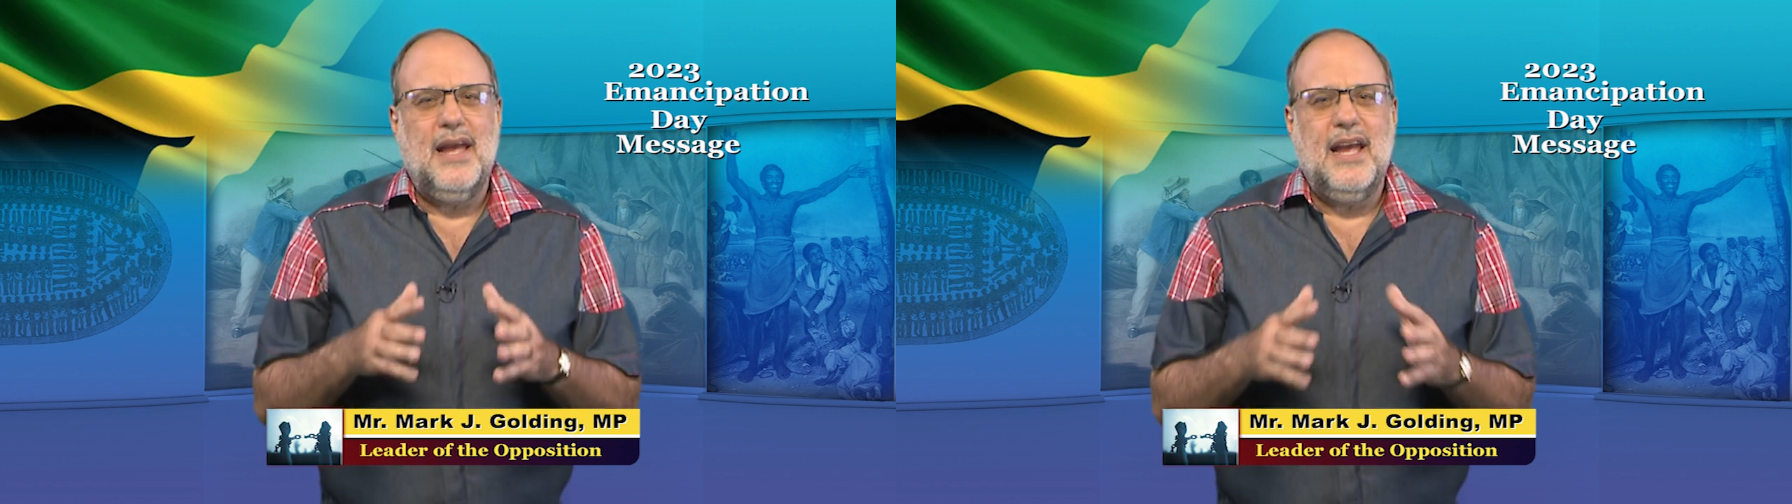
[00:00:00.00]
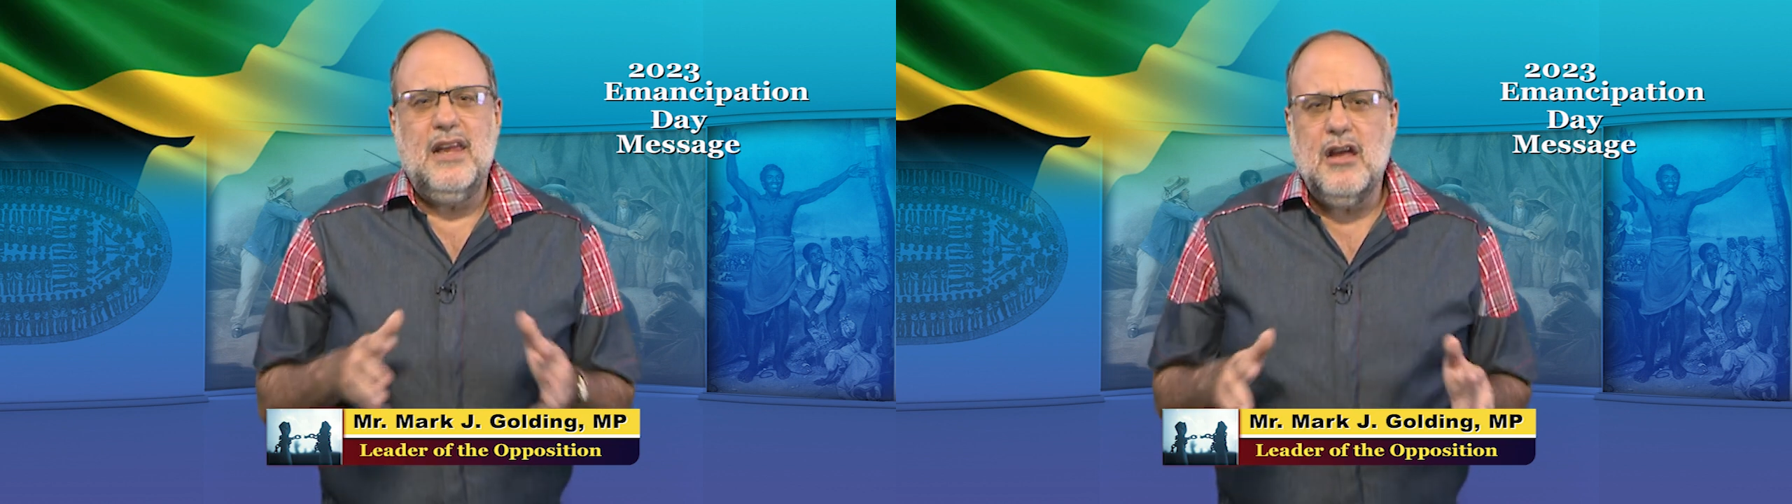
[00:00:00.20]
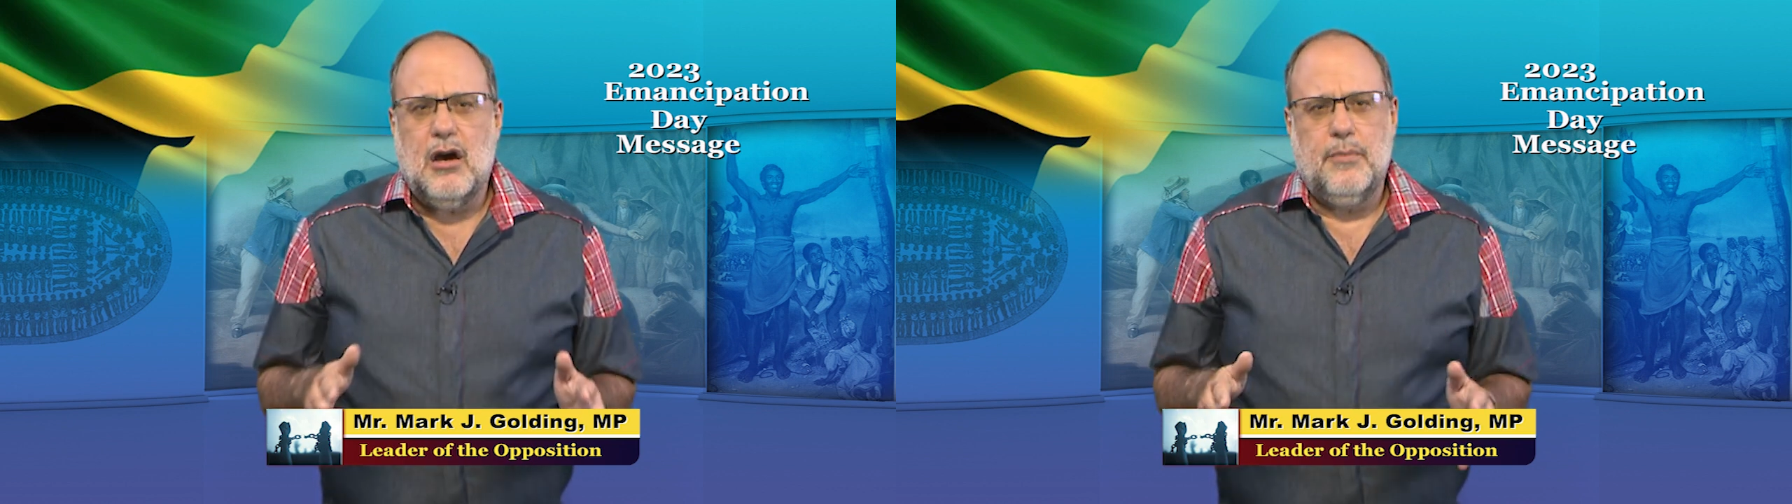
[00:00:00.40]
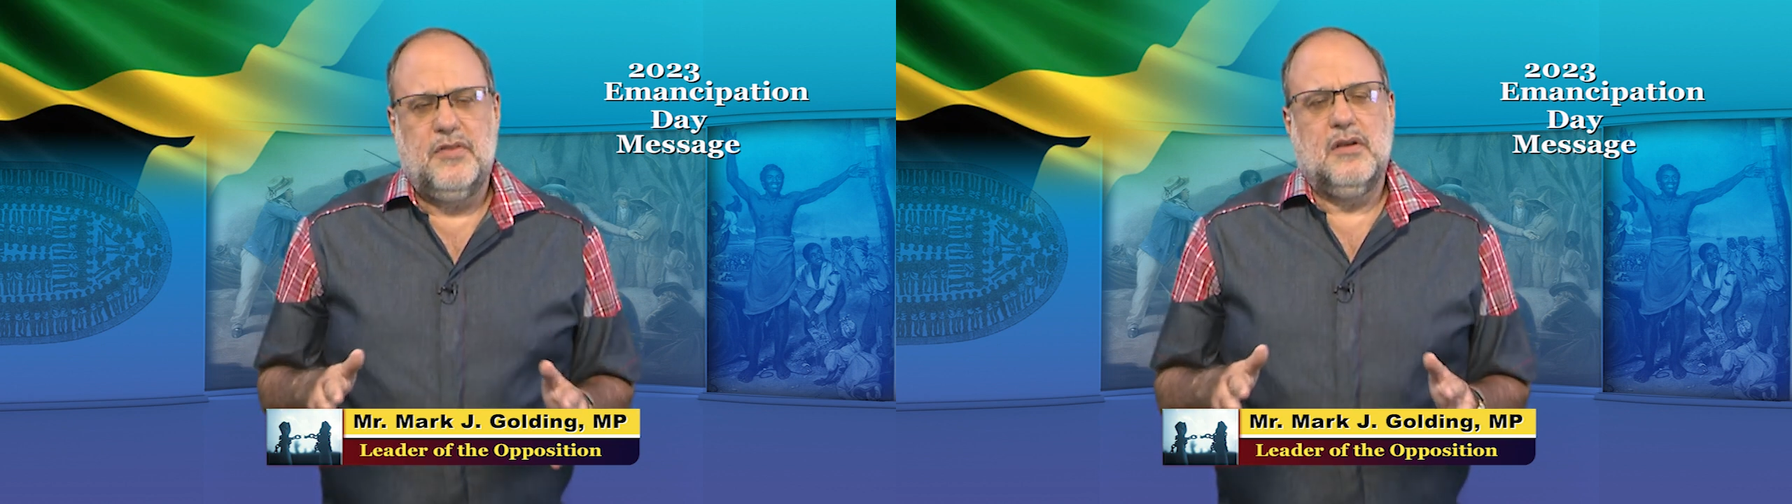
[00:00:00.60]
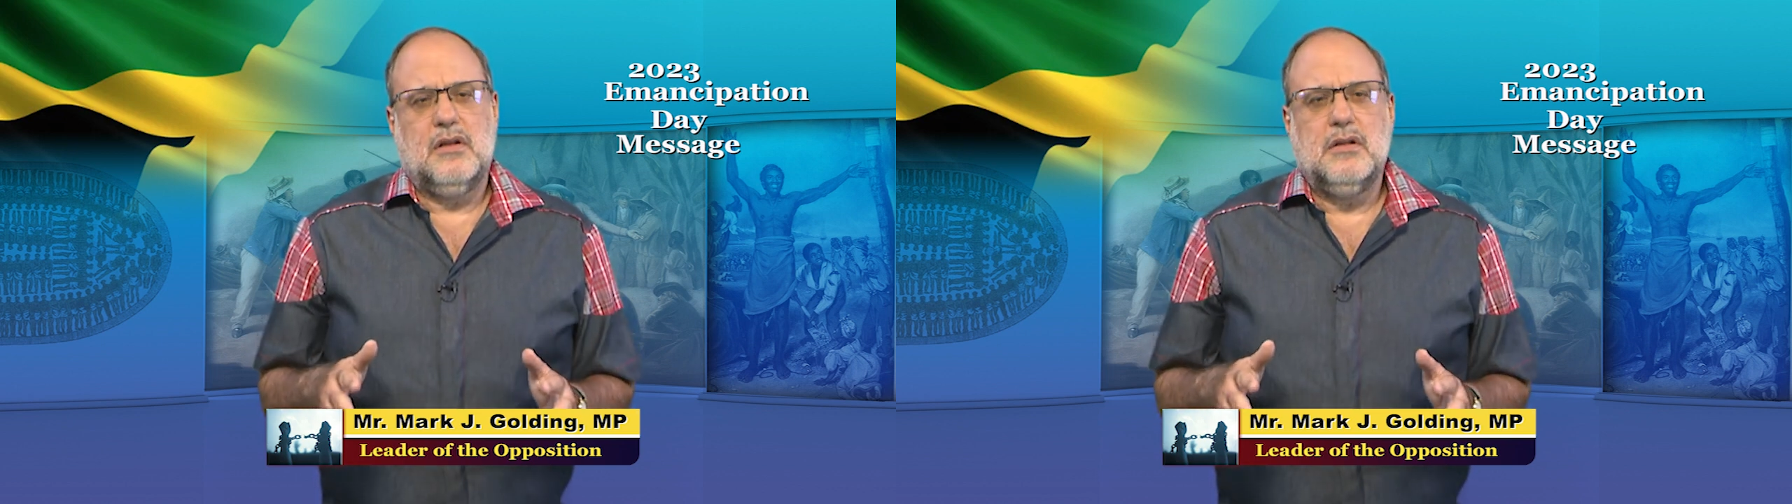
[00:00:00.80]
any
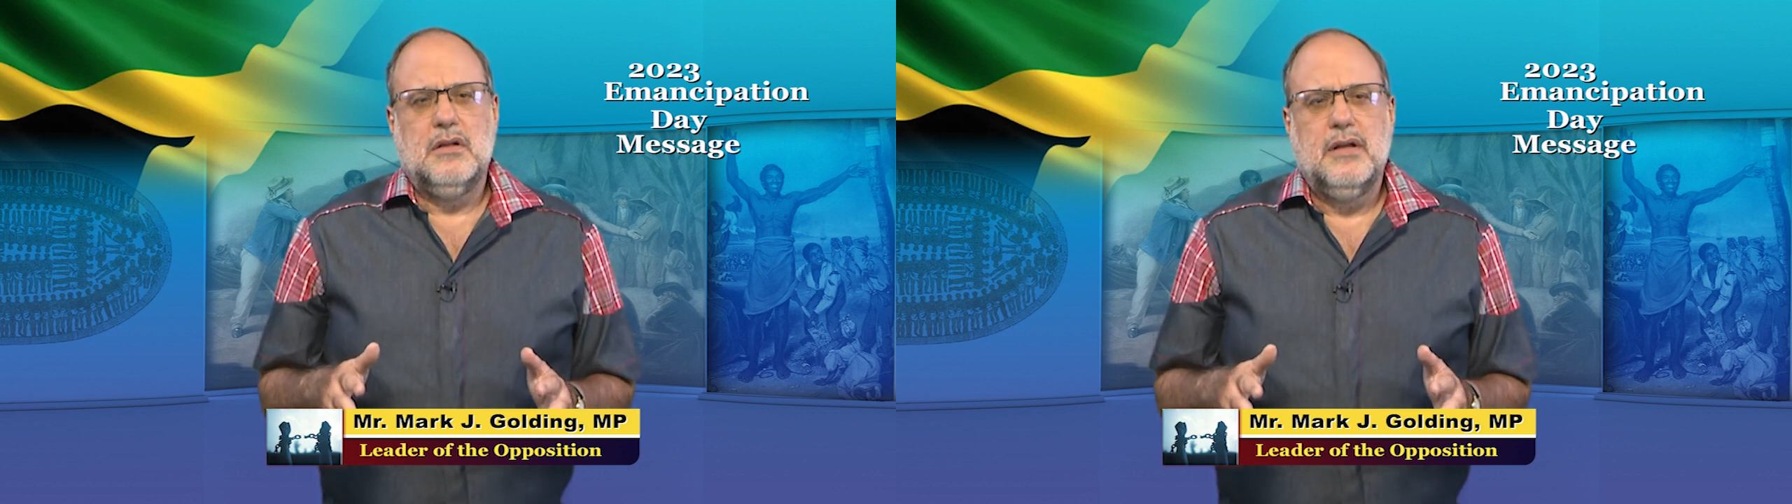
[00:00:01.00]
obstacle